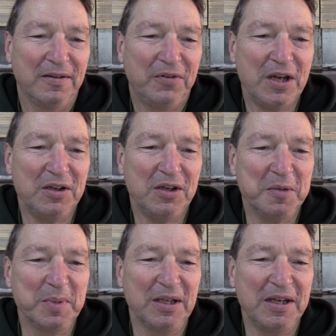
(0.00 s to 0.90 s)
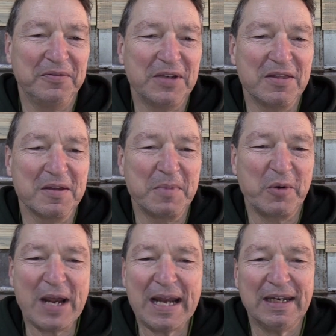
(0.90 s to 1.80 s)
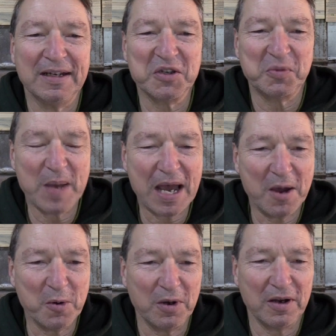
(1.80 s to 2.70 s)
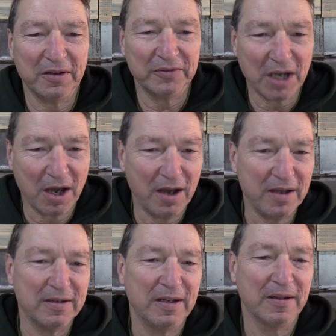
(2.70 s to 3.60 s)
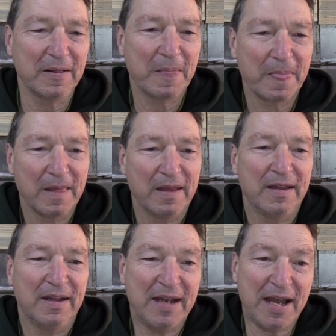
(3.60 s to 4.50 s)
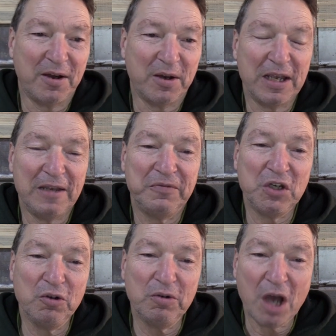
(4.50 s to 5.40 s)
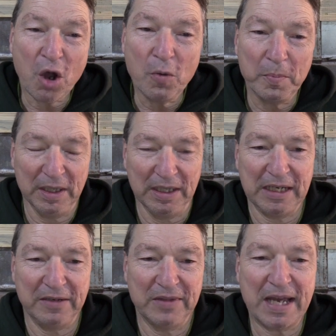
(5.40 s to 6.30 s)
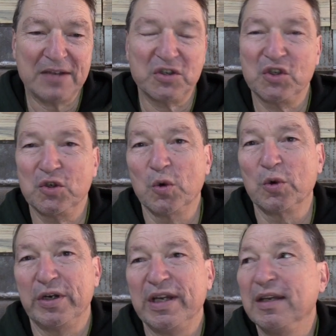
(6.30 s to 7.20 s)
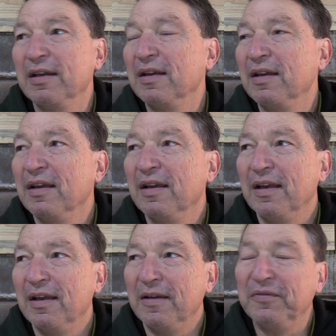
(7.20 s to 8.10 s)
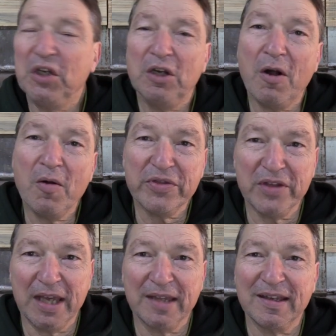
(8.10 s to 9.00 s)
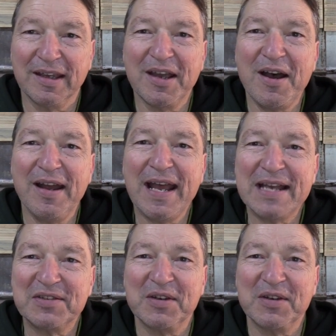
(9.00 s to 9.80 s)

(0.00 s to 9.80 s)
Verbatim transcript: Friend, do you believe in the miraculous power of God? Now, if you don't believe that story, if you don't think that God has